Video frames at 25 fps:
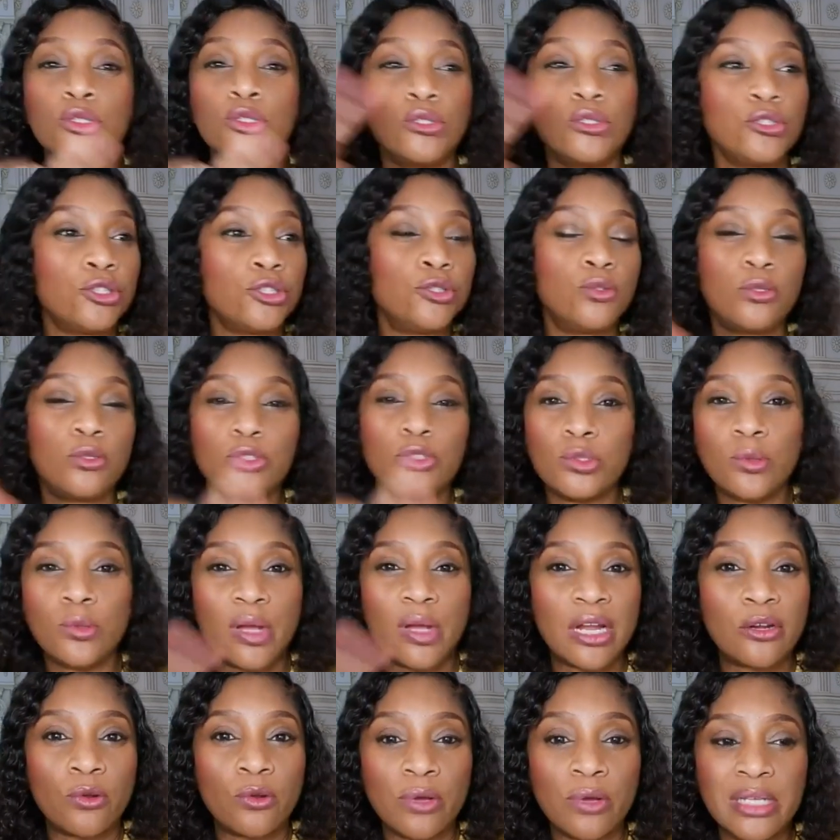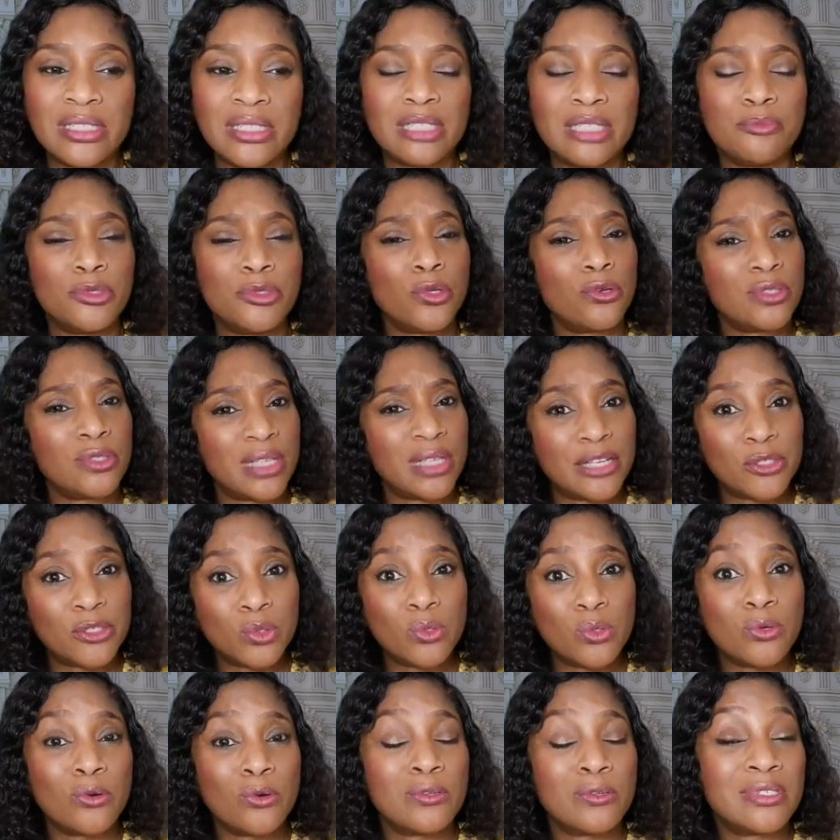touch not your anointed, because you are
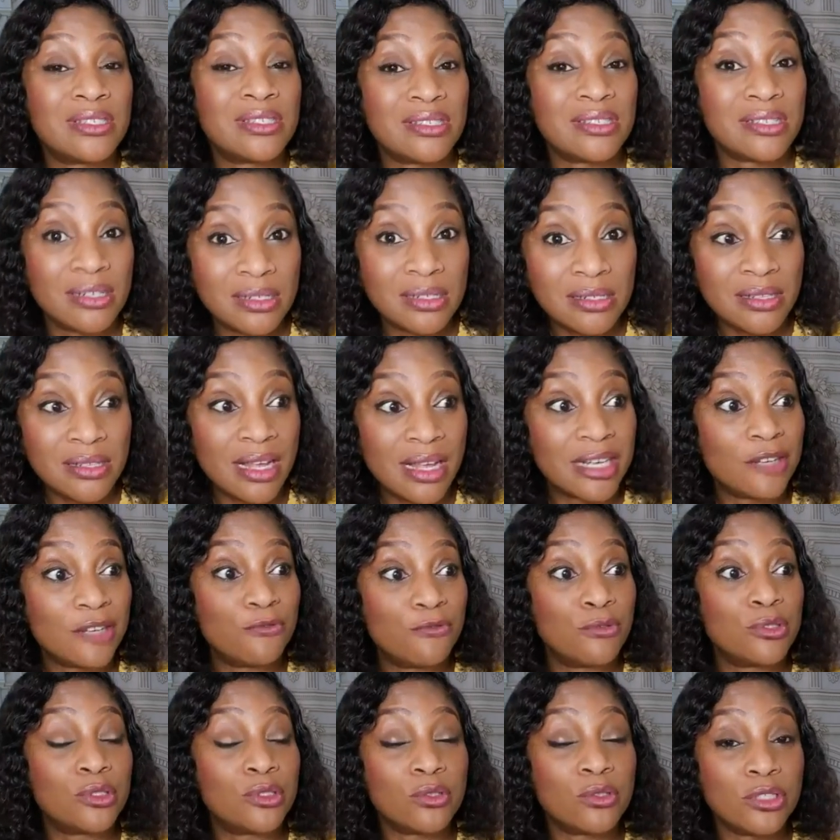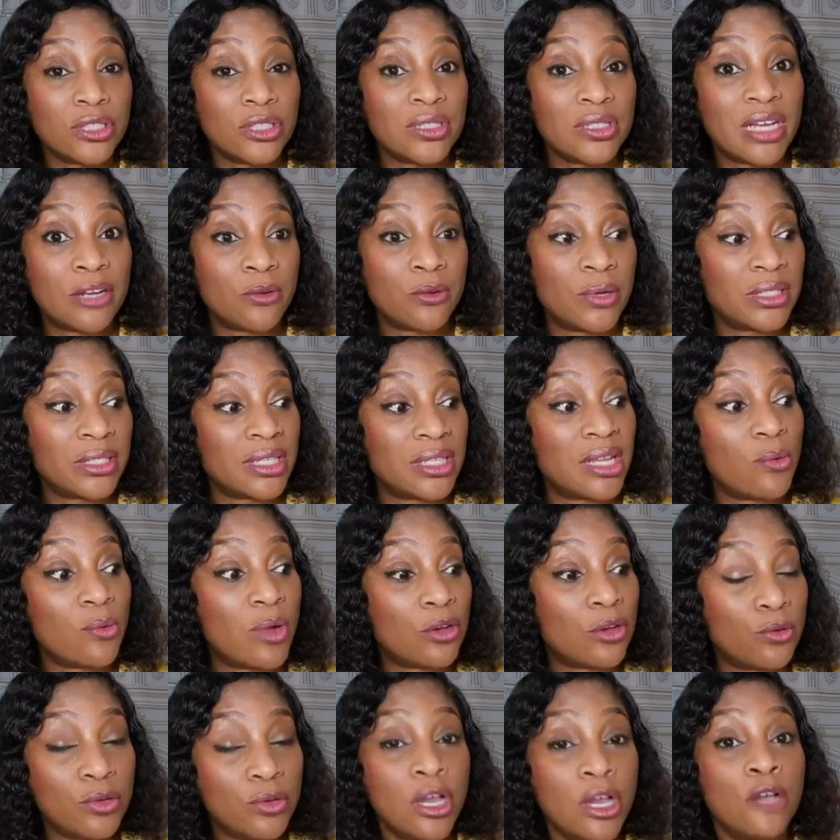so concerned that if we touch the anointed that
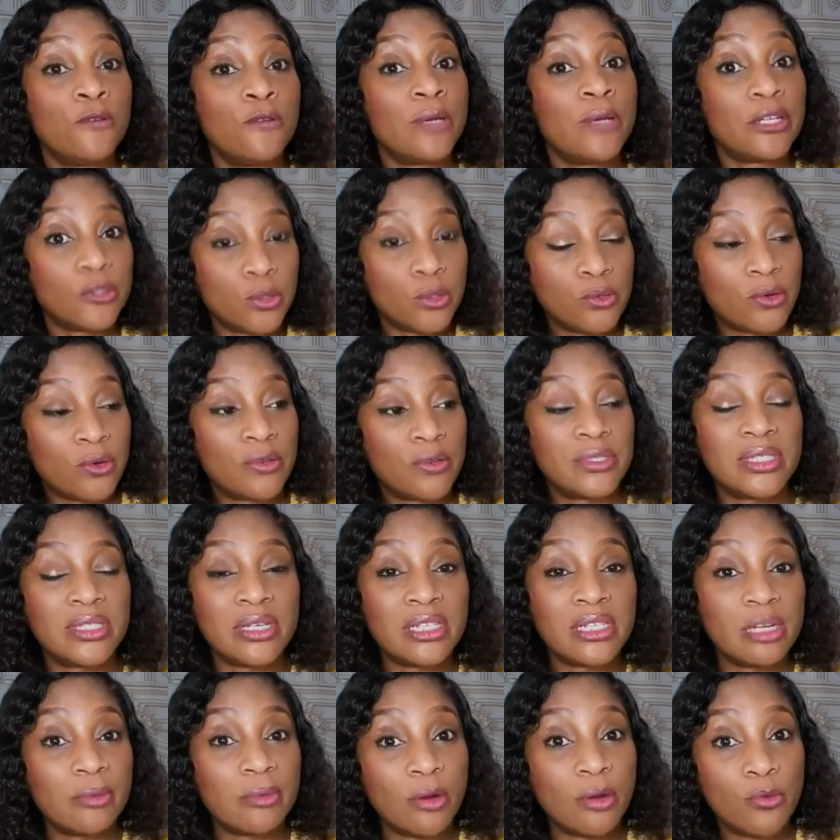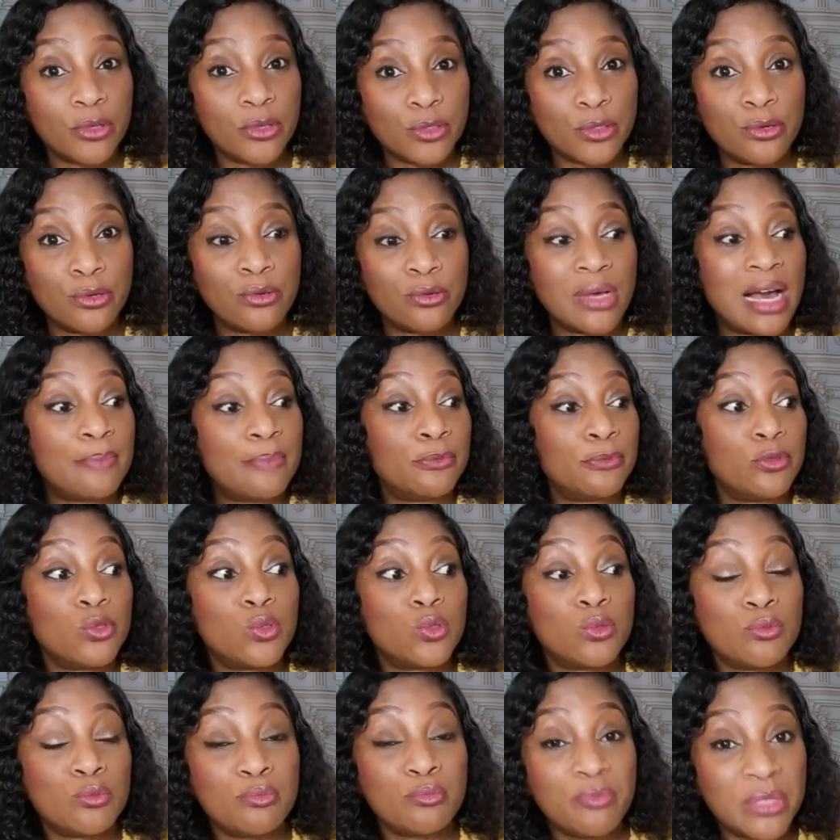we are good, you are so concerned about what's going to
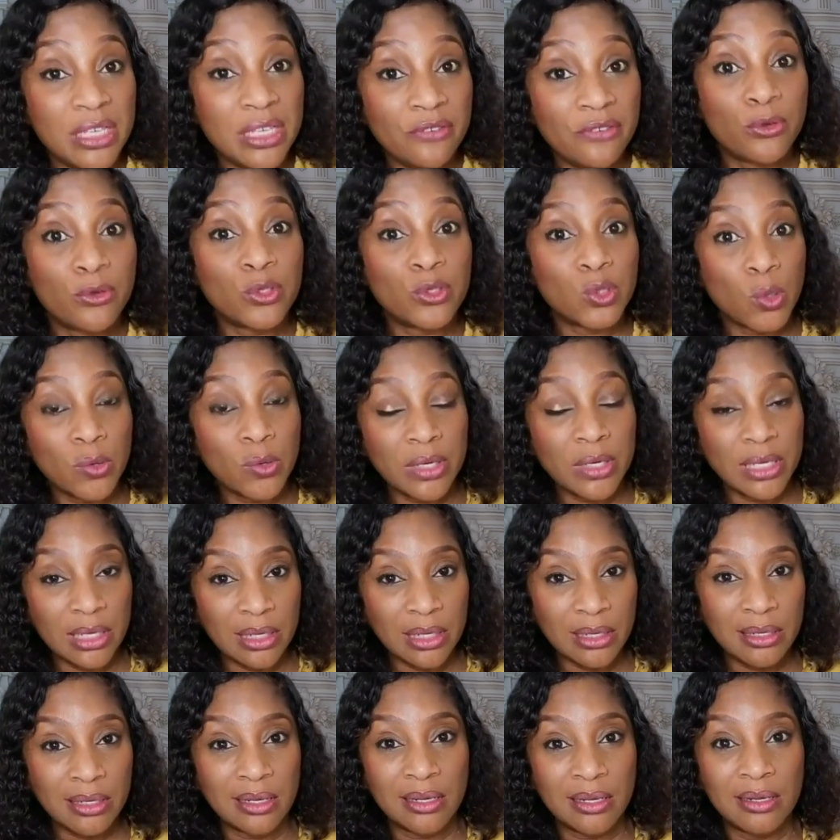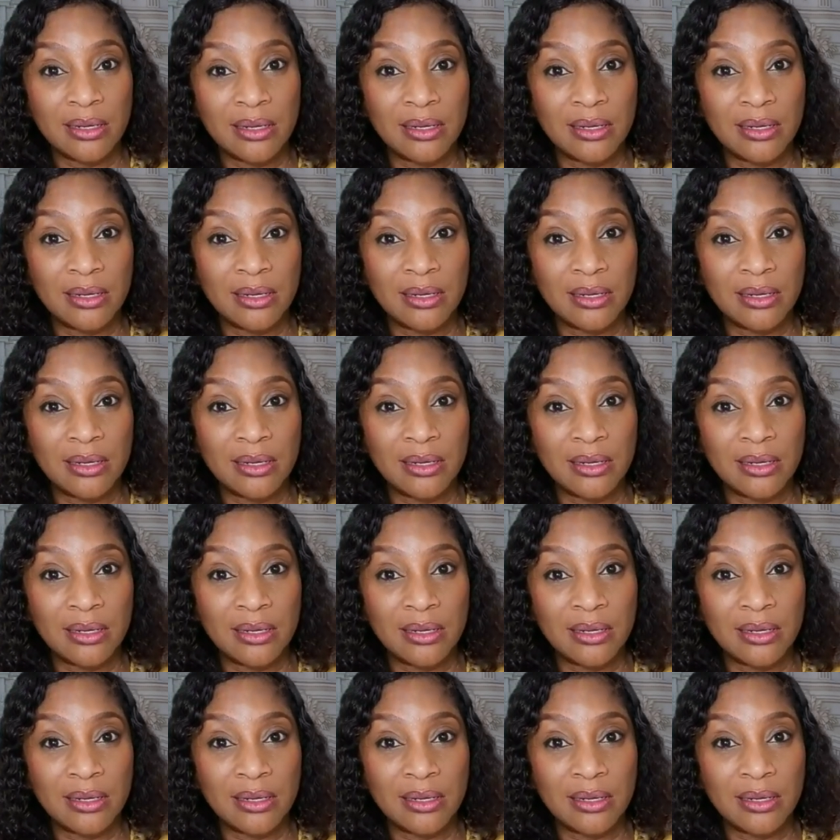happen to me for talking.